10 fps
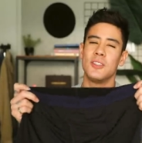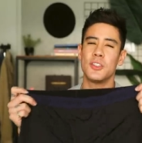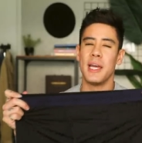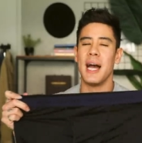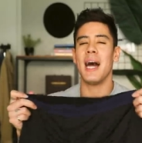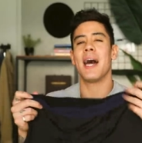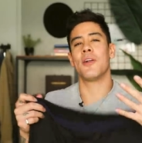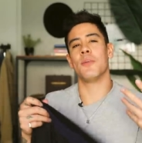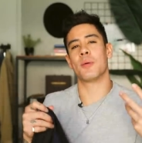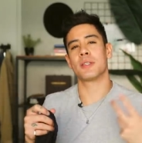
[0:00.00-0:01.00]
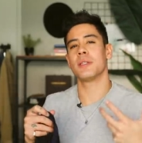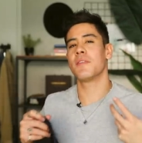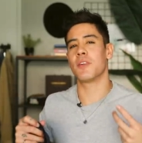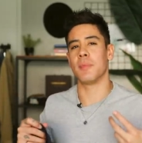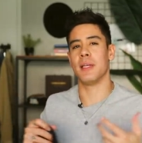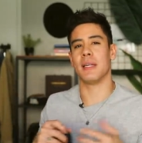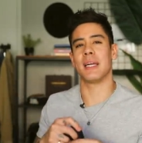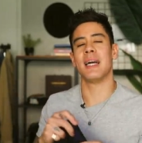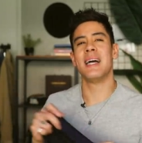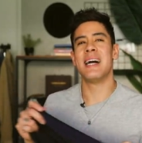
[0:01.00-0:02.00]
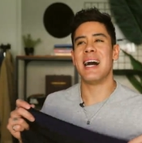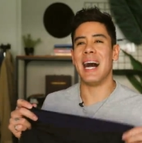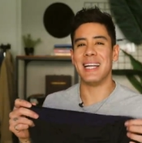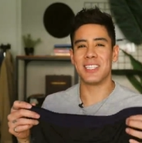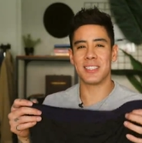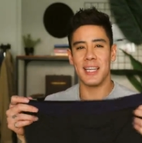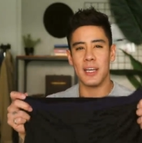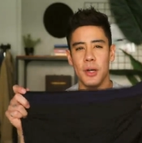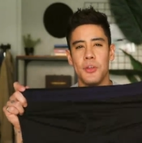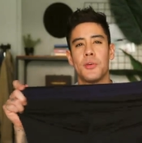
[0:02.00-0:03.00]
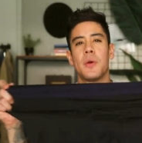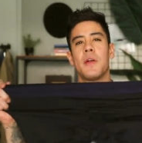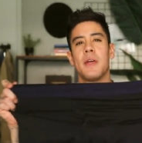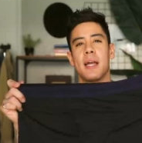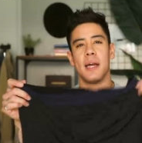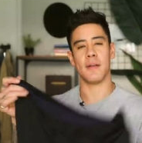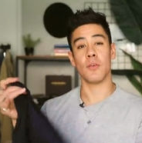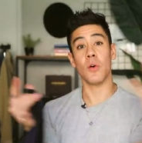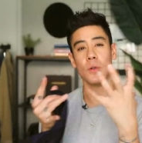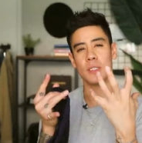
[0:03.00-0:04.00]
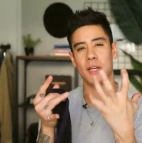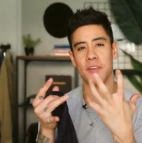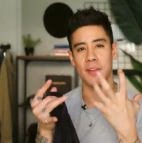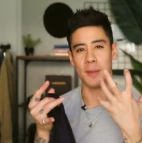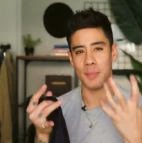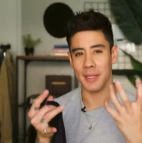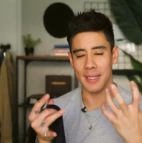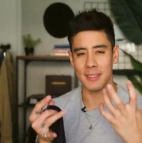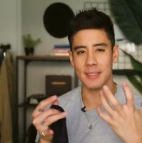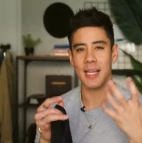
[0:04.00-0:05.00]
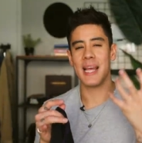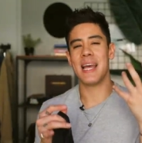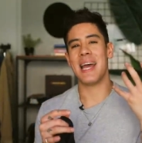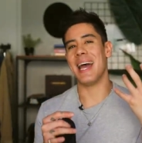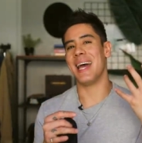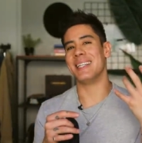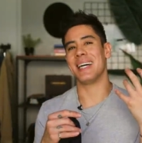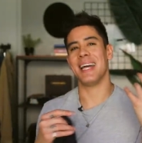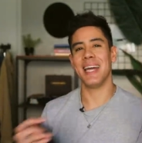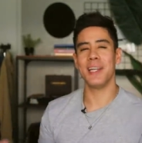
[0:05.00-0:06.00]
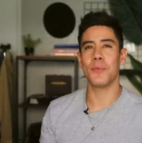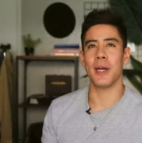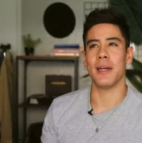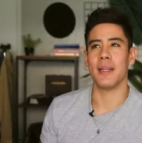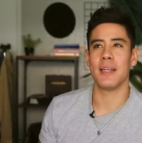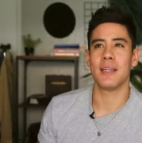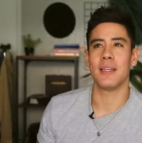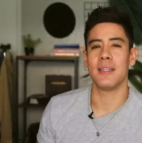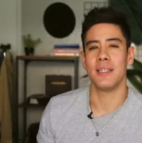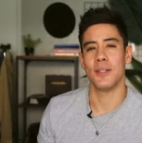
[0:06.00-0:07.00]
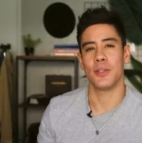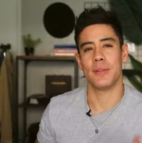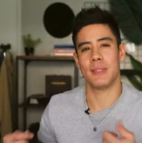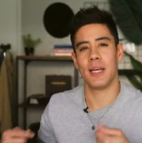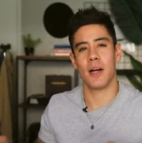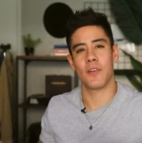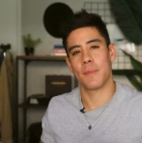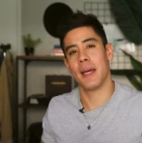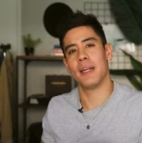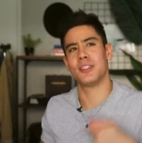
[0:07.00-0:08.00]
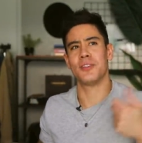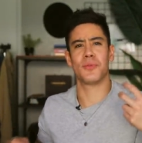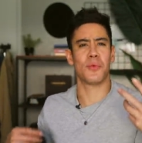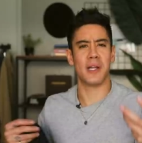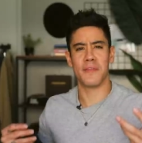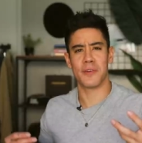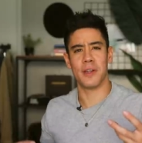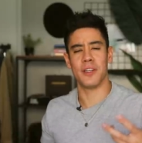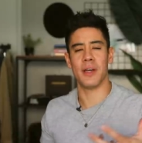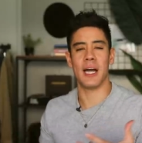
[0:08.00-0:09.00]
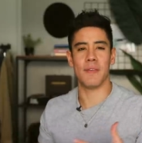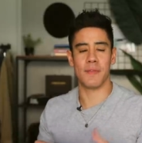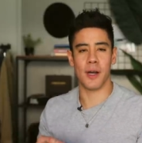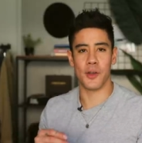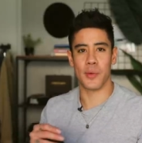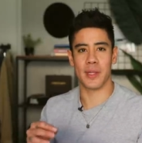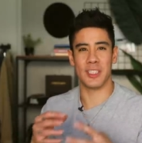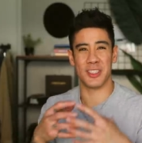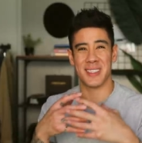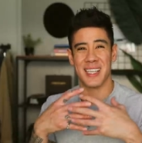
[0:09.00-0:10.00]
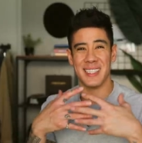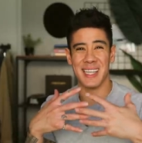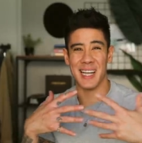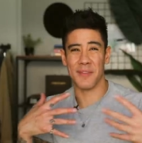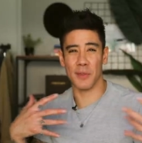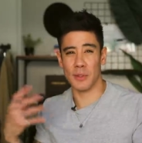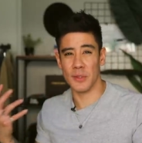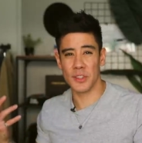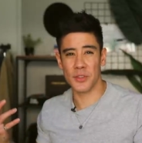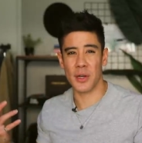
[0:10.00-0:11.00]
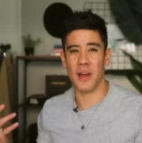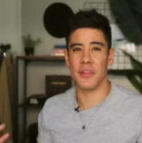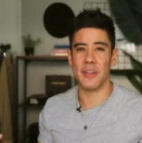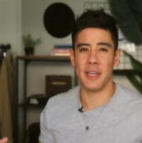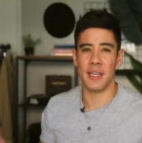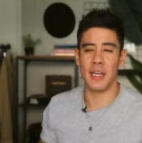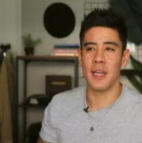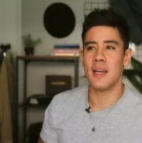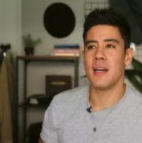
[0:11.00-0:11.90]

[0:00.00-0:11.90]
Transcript: don't know, personally for me, like, I just like underwear that kind of holds everything in place. And I hate when, you know, you take off your pants or whatever and you have underwear that just gets kind of loose throughout the day,